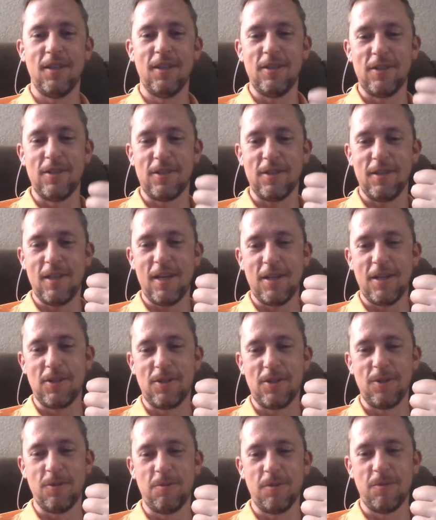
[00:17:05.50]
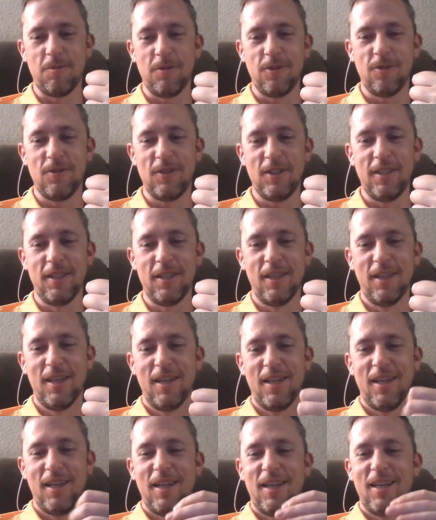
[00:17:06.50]
is yes, stupid movie.
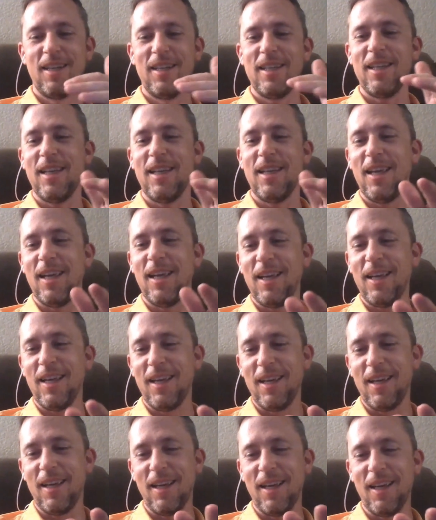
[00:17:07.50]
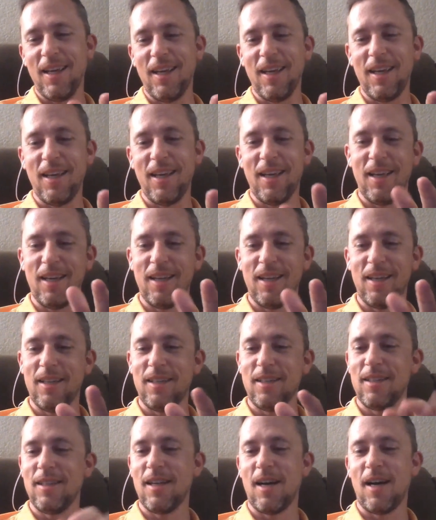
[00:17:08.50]

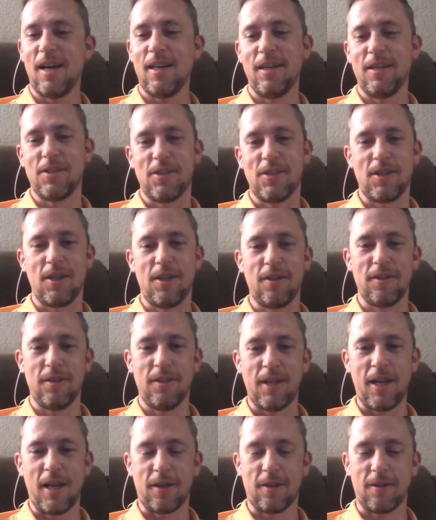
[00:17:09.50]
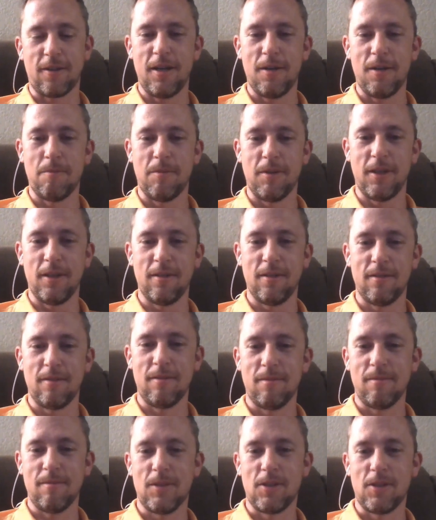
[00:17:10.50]
And not necessarily that great, but
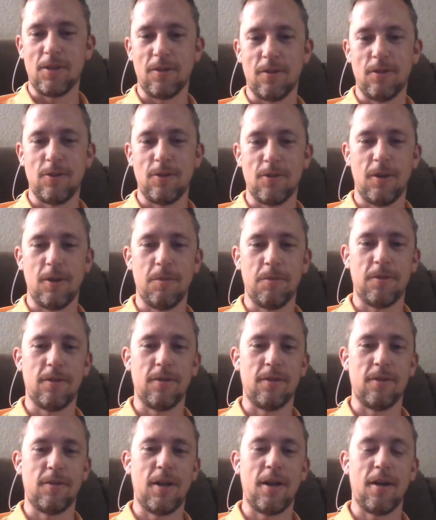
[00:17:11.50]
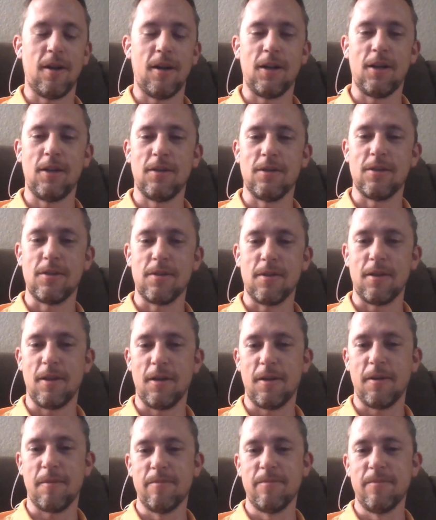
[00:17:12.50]
still enjoyable in the right audience.
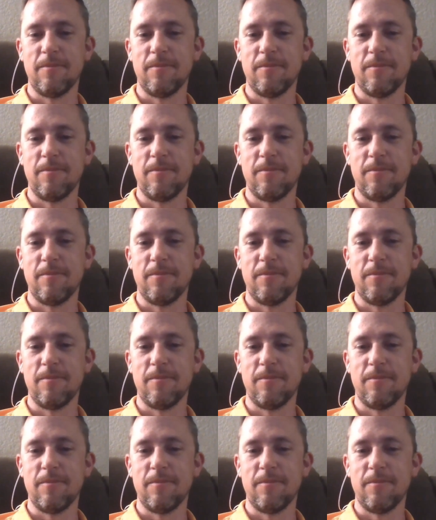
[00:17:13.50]
The